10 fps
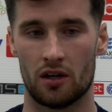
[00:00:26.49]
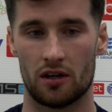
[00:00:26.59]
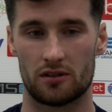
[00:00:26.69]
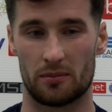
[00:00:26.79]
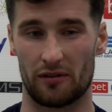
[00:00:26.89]

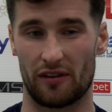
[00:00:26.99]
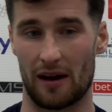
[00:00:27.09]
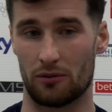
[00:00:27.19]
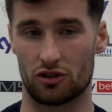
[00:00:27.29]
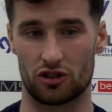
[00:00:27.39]
to be fair, it
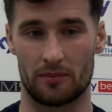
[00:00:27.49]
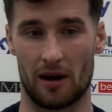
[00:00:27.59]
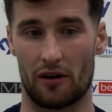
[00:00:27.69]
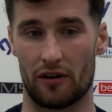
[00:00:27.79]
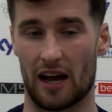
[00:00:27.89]
was just
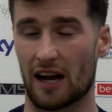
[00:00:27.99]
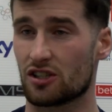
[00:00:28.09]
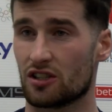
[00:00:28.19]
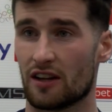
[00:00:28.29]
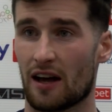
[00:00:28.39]
about a
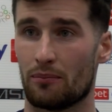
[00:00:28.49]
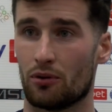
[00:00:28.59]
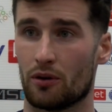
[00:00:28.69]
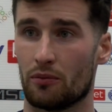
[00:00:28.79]
reaction at that point.